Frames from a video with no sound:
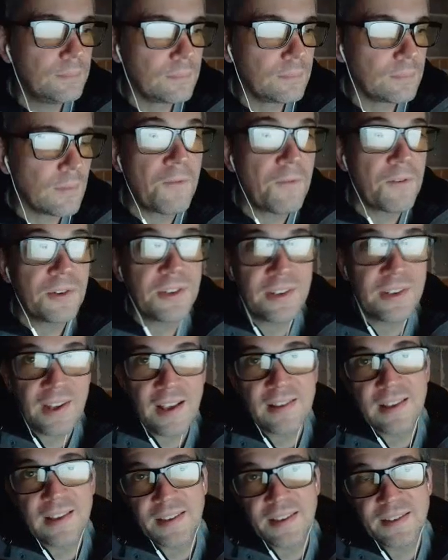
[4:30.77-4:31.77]
Now, for
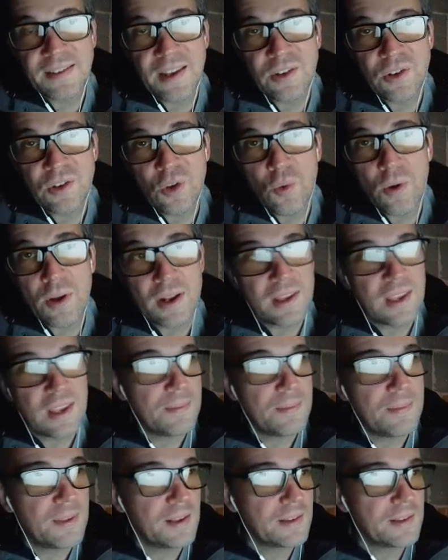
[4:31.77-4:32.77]
today's lesson, I do want to
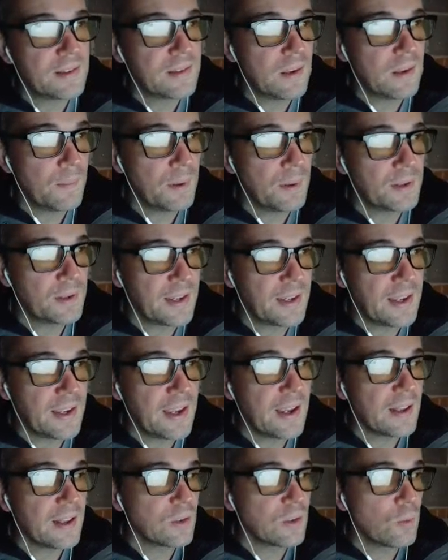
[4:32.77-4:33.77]
keep things as simple as I can.